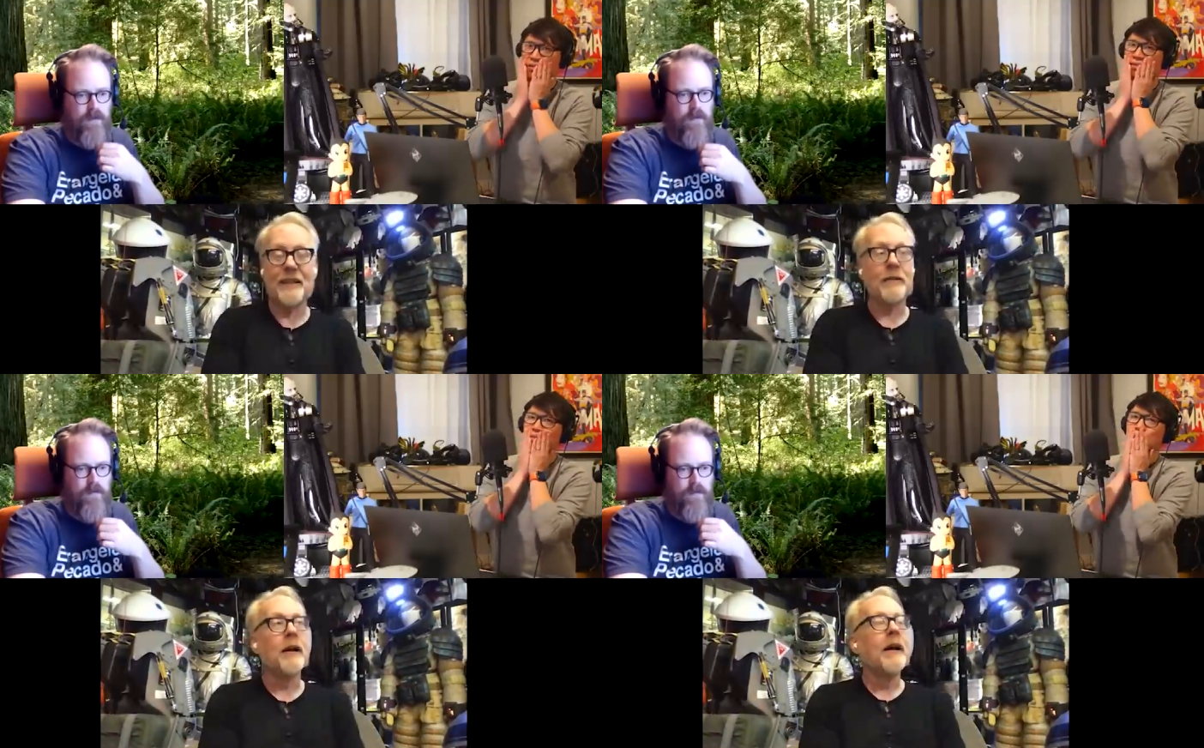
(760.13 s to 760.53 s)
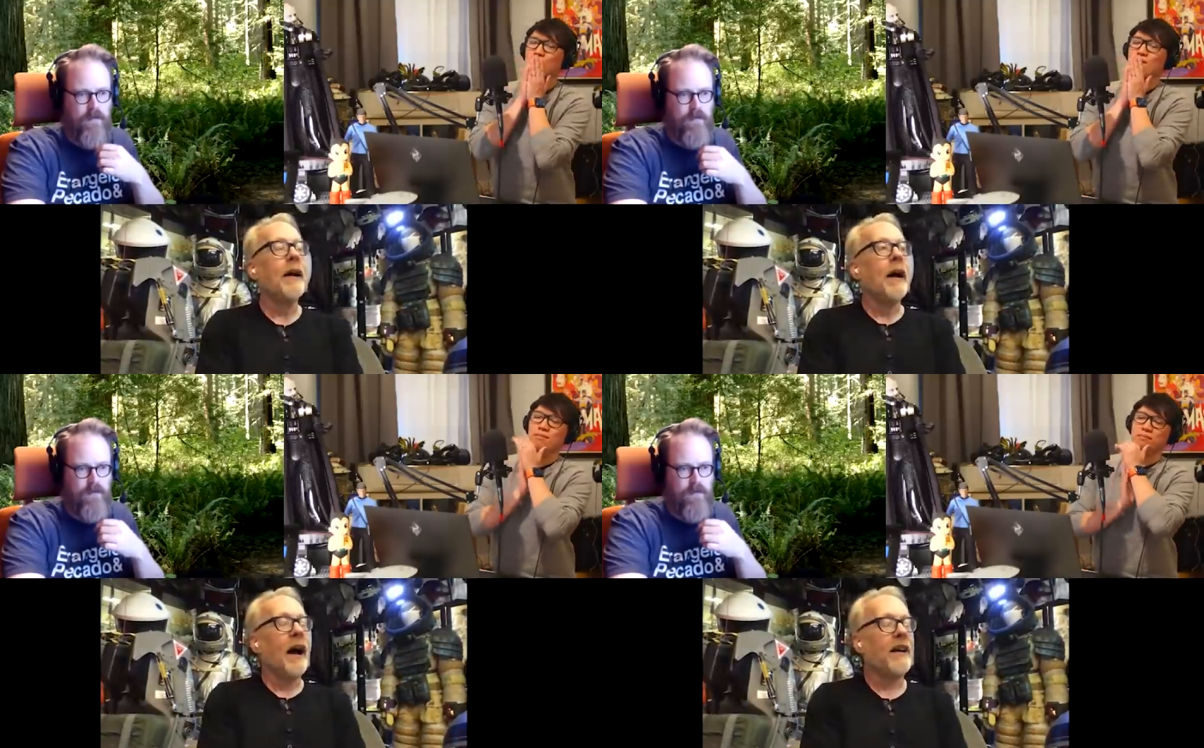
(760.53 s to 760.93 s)
Speaker 1: And
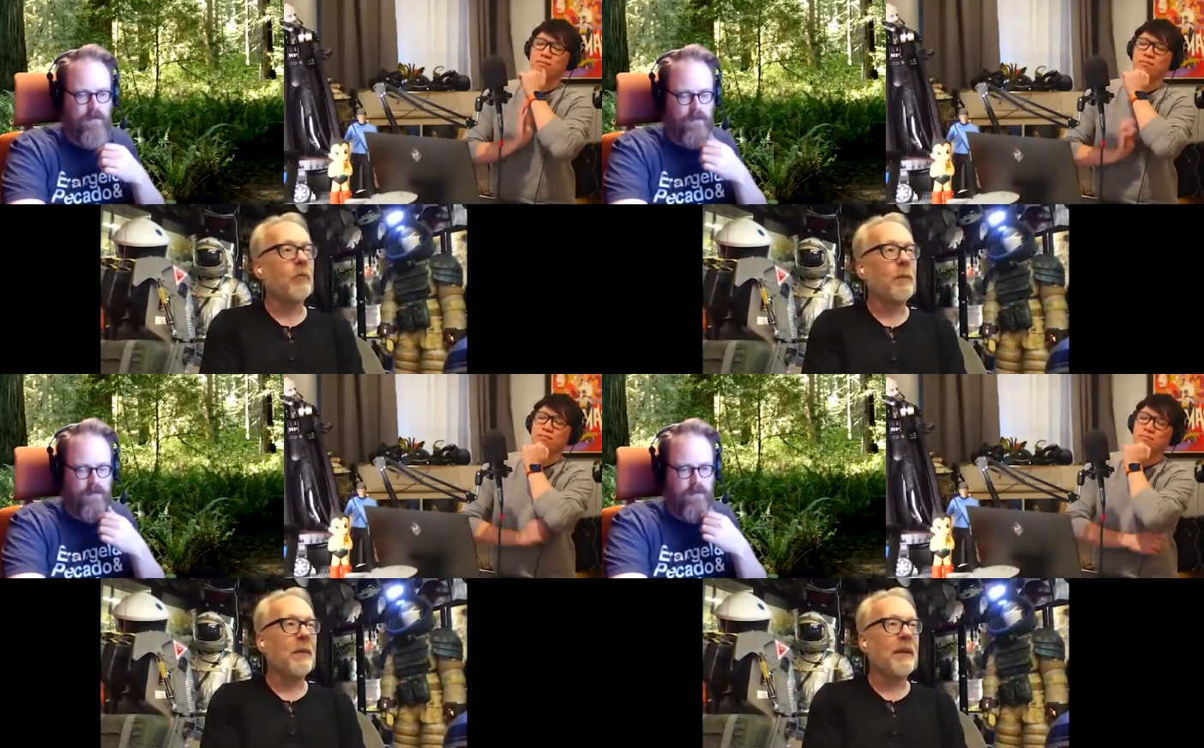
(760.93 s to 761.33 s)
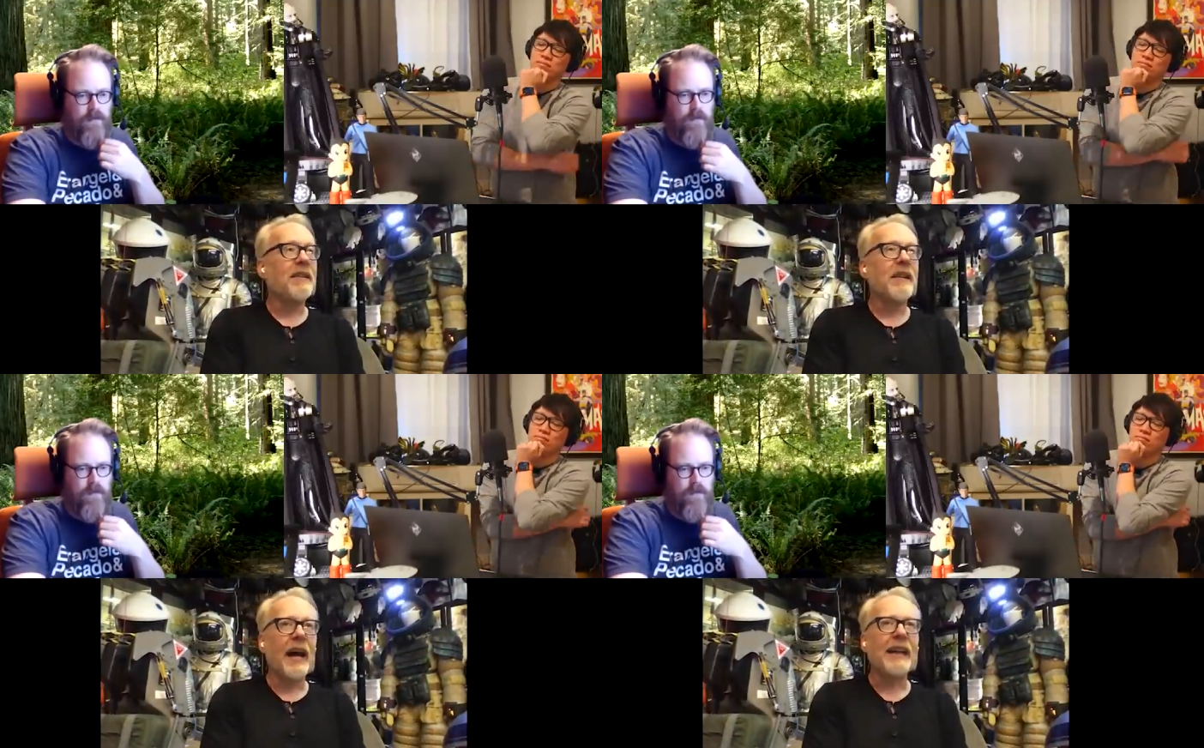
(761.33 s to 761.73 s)
I spend about
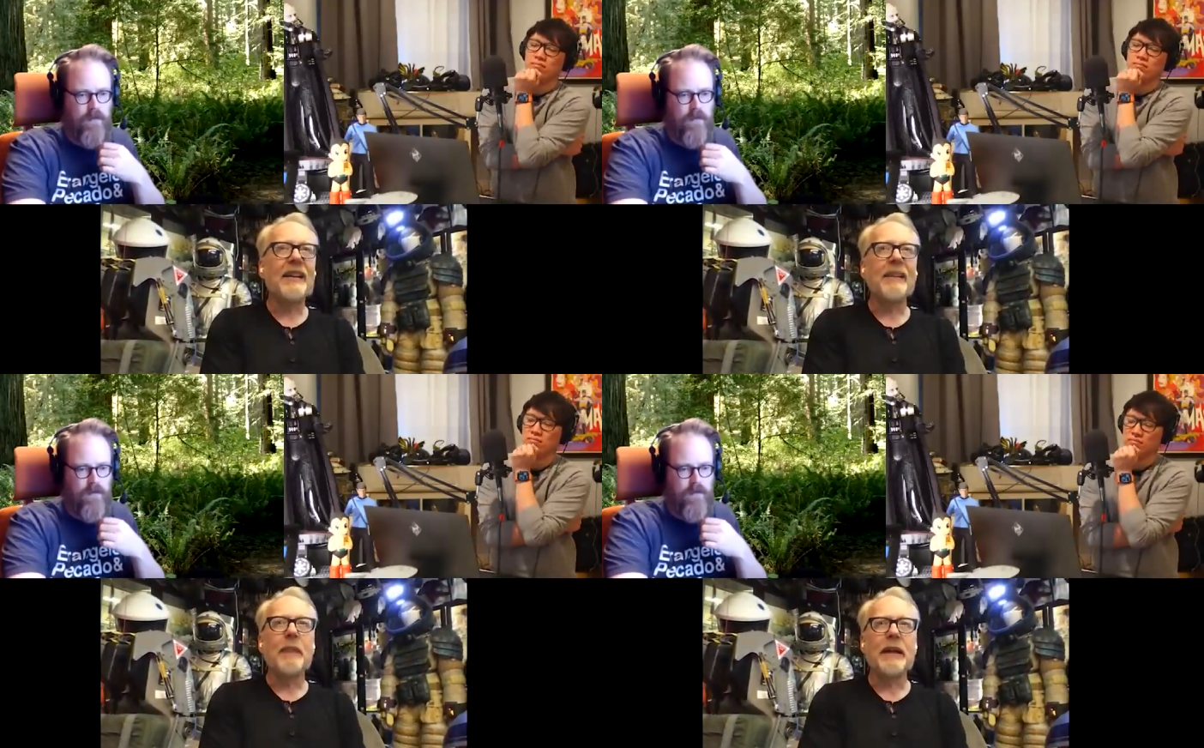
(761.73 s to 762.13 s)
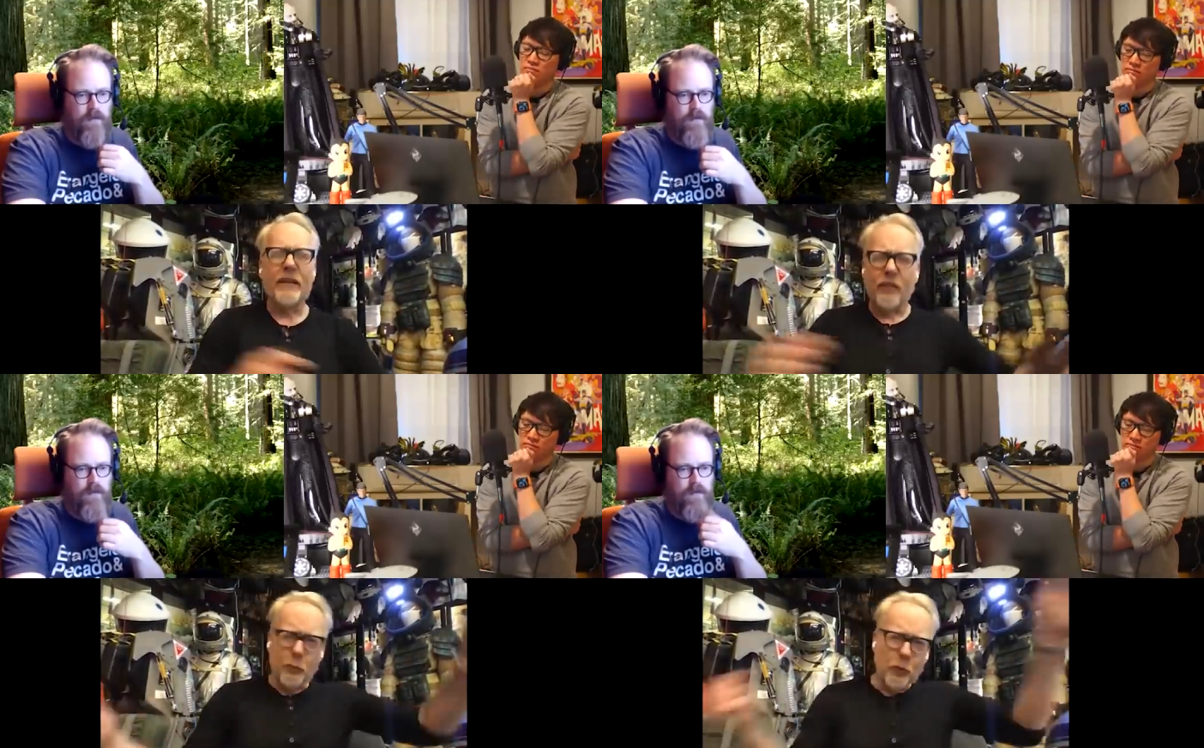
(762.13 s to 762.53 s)
ninety
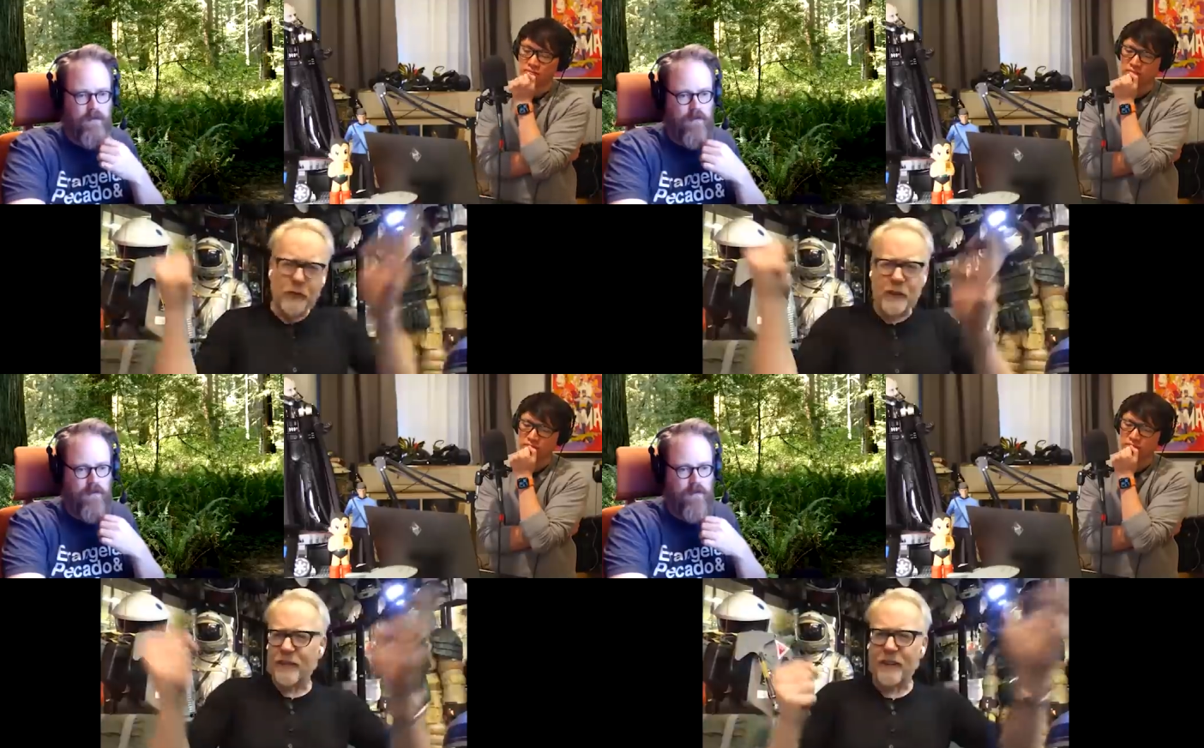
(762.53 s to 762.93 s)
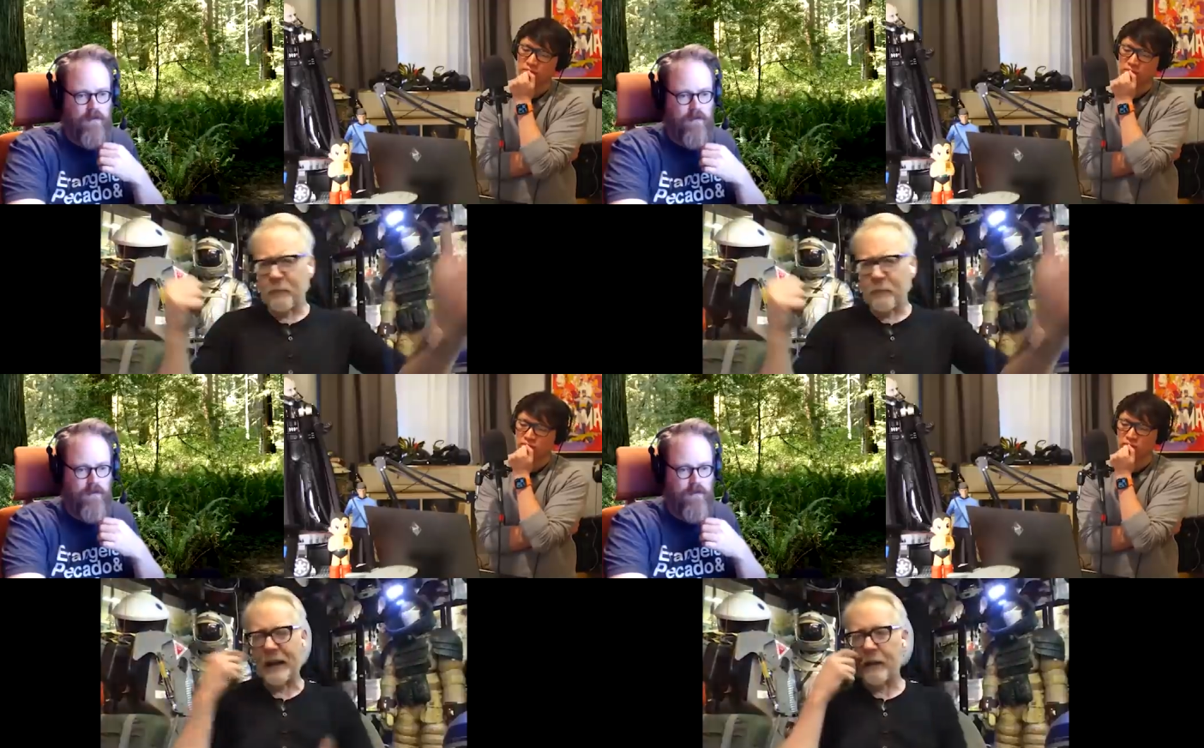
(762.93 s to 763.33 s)
minutes moving stuff
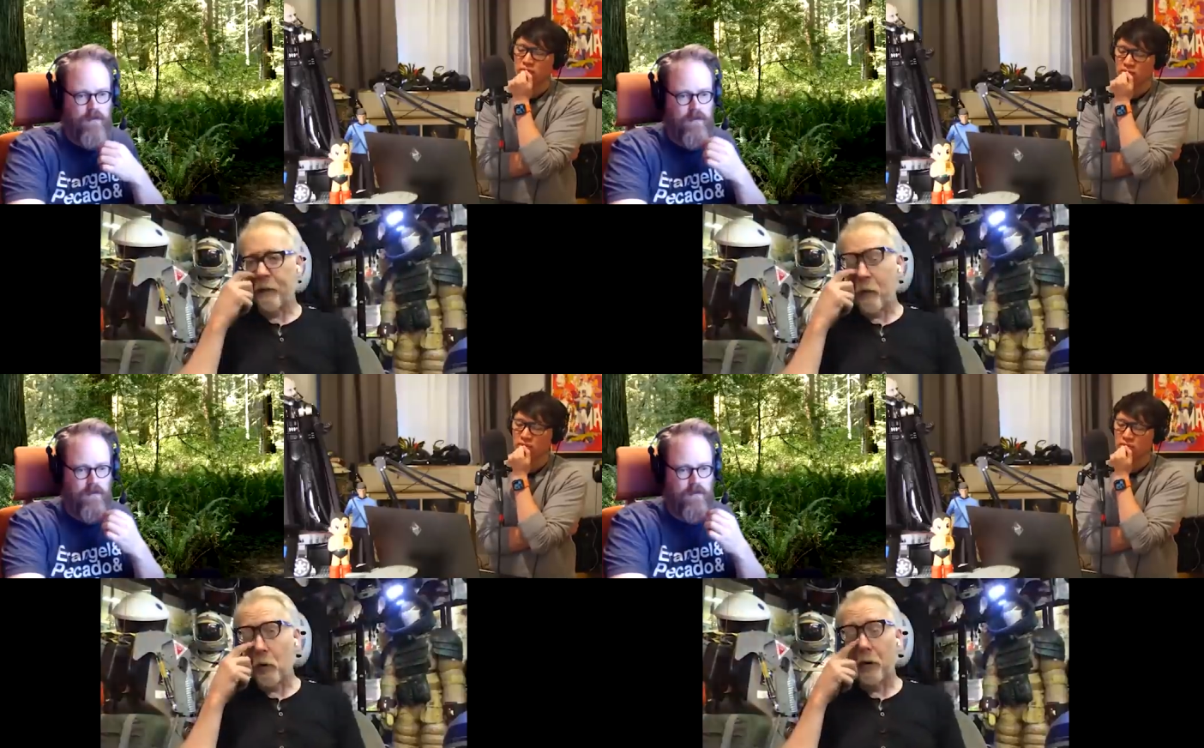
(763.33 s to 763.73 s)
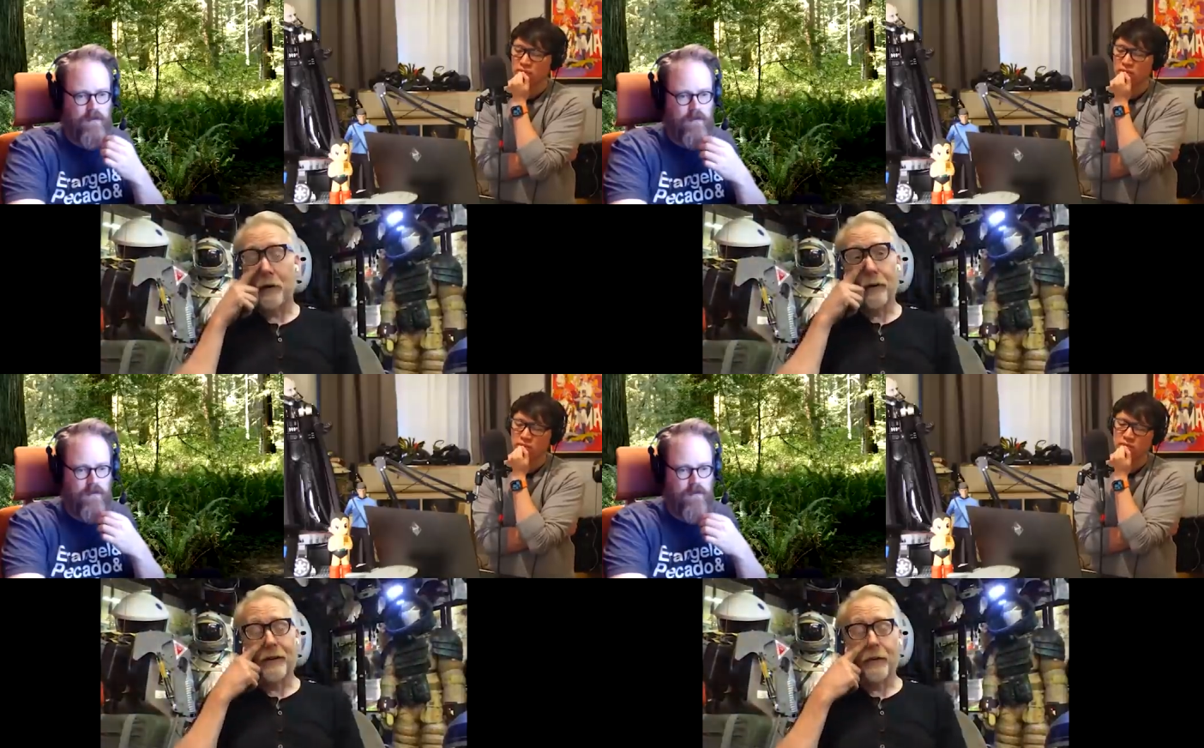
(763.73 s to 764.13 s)
back and forth,
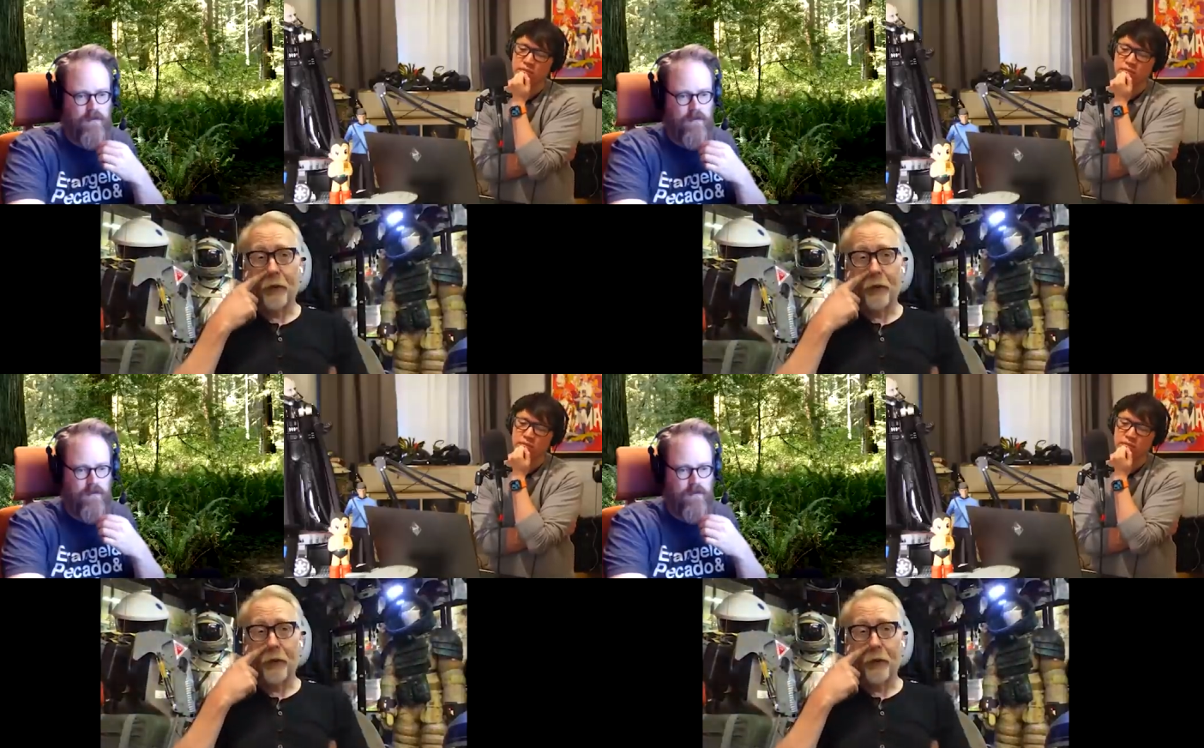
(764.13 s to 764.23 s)
using a